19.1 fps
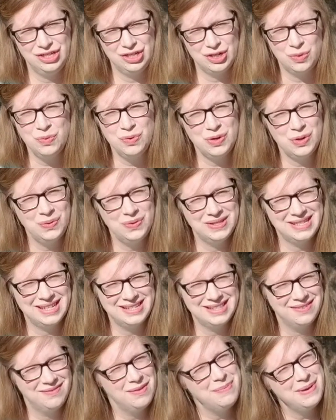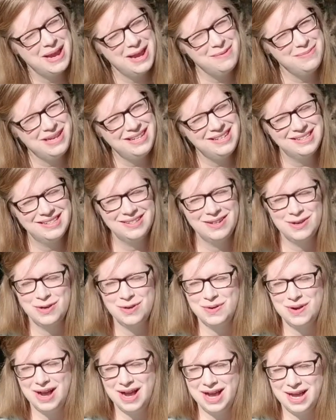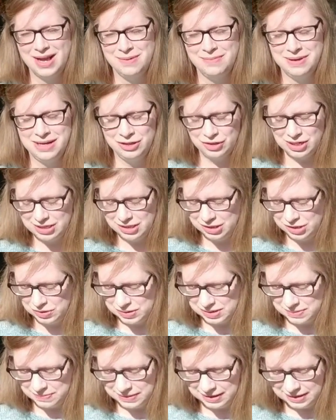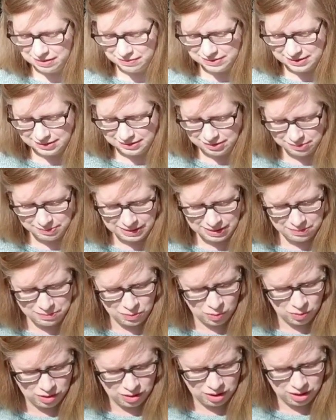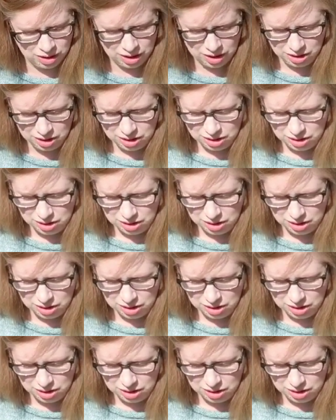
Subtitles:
don't know the sex of the baby, so I tried to do something that was a little bit more